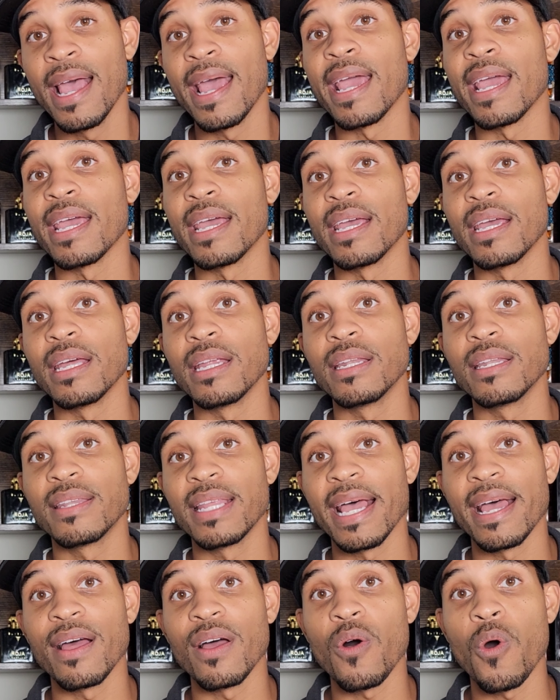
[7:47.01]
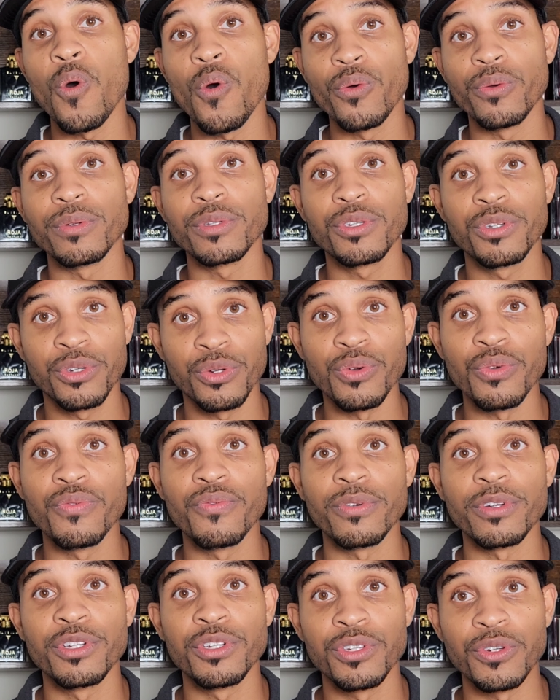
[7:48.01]
and that holds true
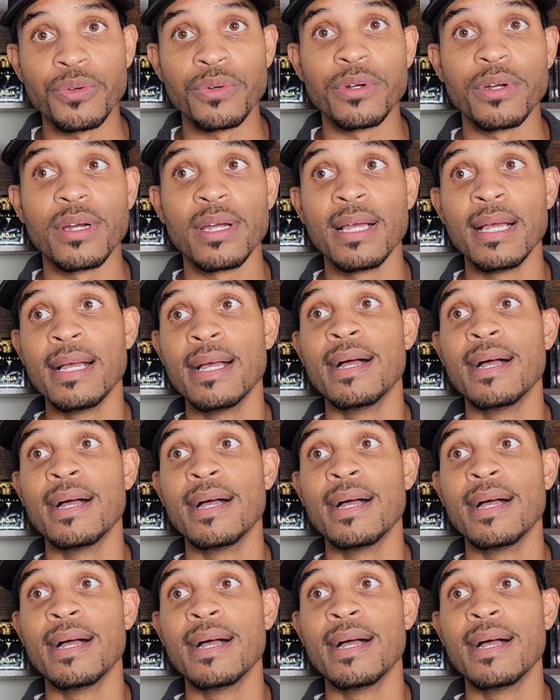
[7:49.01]
for sure.